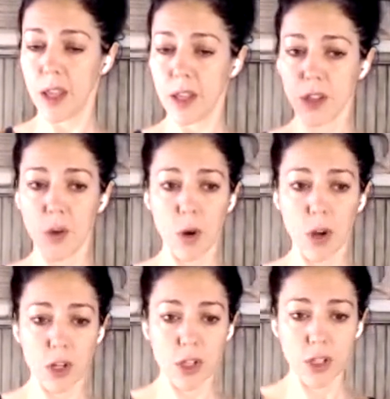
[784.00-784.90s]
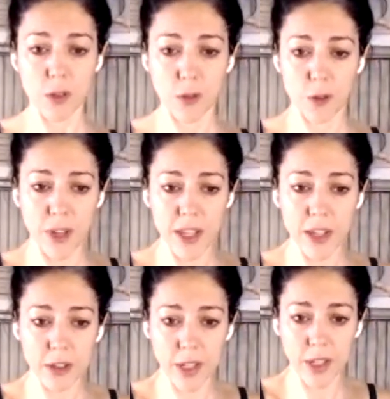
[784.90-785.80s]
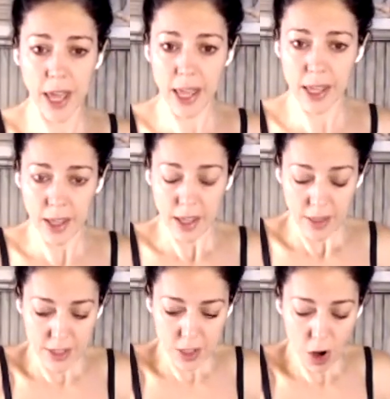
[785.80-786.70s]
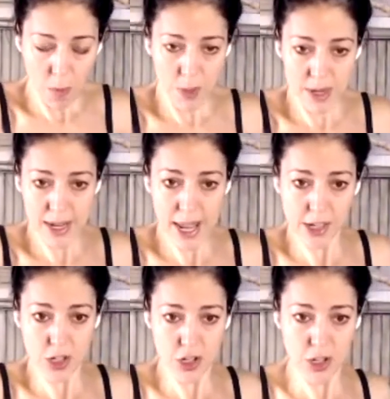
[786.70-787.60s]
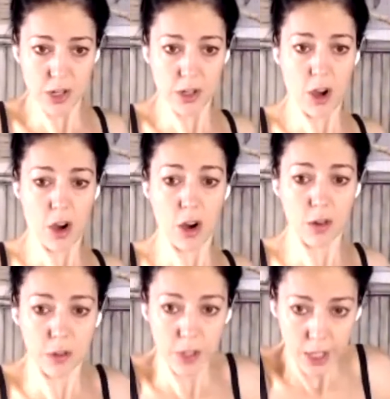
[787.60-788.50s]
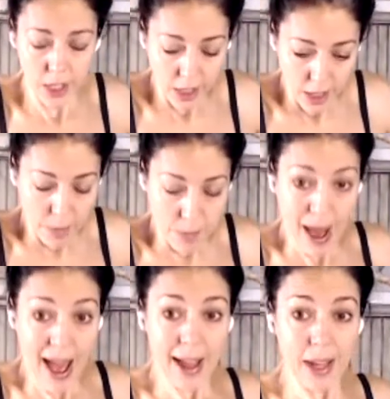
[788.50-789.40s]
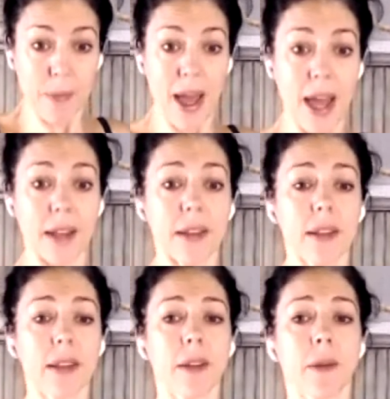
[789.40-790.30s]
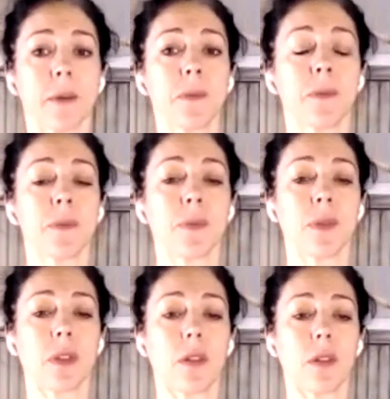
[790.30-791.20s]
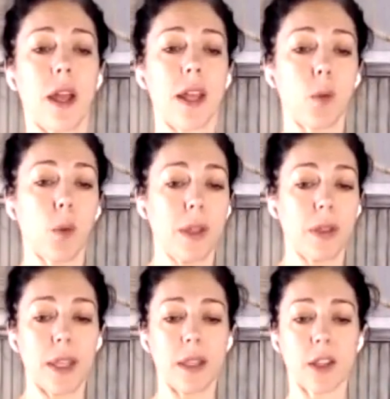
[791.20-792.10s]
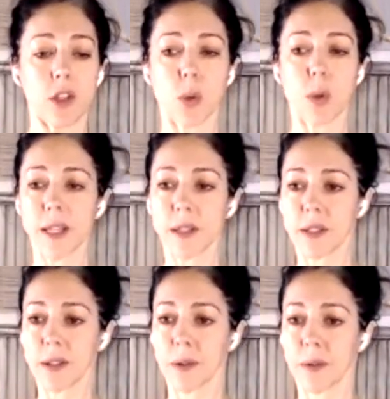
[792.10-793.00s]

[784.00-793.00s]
So I want you to feel today this combination of a back bend, right, within the twist.